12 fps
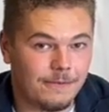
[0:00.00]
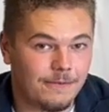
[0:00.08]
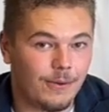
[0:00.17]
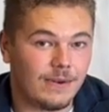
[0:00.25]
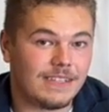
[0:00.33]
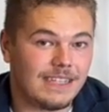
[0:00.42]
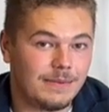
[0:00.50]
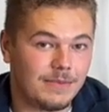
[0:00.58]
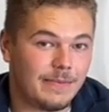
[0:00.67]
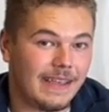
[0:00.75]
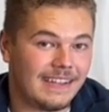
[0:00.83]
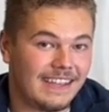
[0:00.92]
4 teams
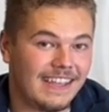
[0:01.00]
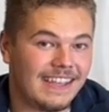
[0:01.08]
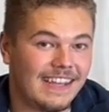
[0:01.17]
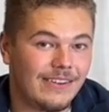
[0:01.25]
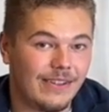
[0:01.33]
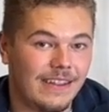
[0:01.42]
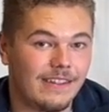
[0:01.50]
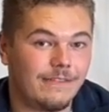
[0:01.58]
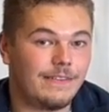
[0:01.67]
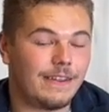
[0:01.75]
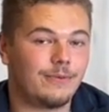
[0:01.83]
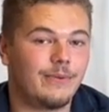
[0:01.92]
battling it out, and the
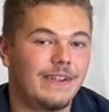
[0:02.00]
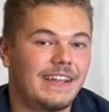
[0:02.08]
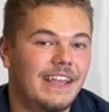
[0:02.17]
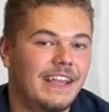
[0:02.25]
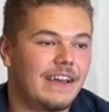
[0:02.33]
5th one